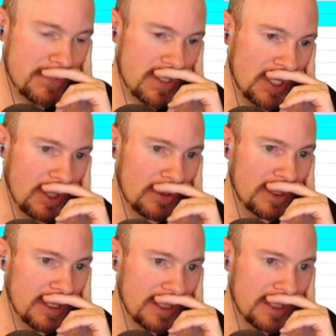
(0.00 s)
So
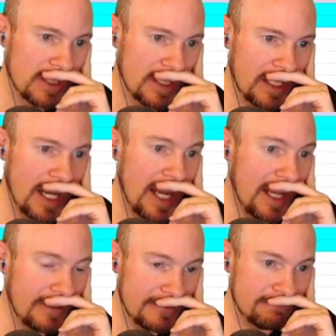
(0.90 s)
I
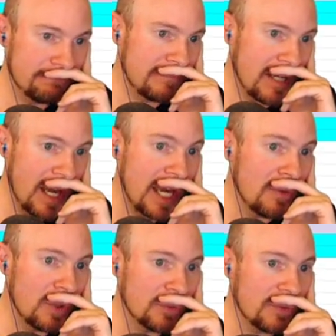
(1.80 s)
I
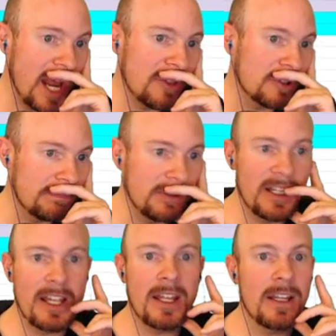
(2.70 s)
would rather
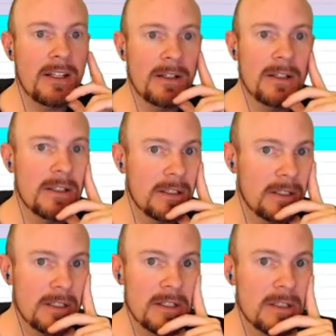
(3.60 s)
play
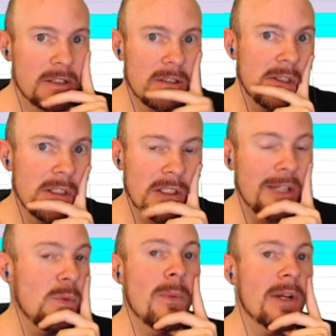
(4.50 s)

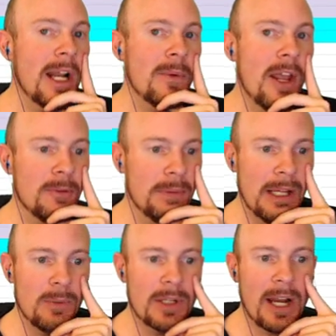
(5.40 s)
like what would I rather
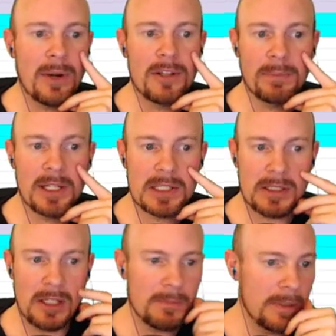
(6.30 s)
play? Would I rather play
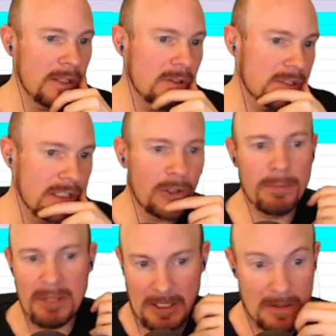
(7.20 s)
Slug B or
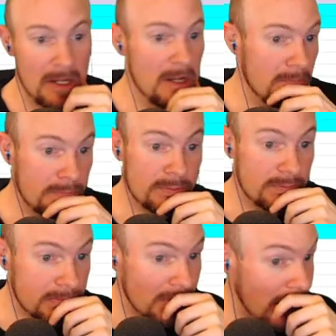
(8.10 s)
Stealth B?
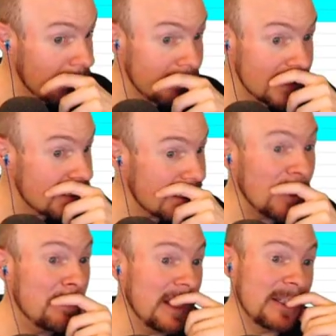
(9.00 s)
Probably
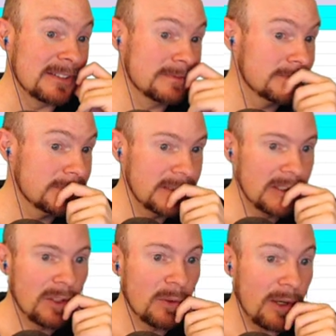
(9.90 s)
Stealth B.
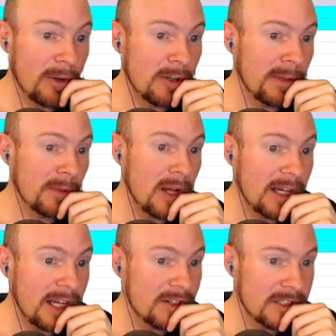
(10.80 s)
Would I rather play
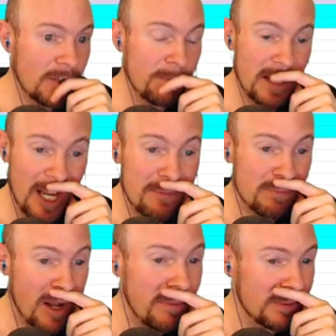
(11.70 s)
Rock A or Stealth B? I'd
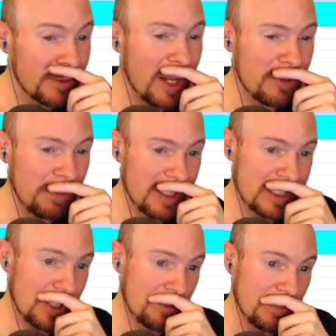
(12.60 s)
probably rather play
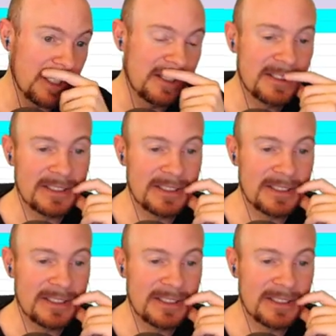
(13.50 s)
Stealth B.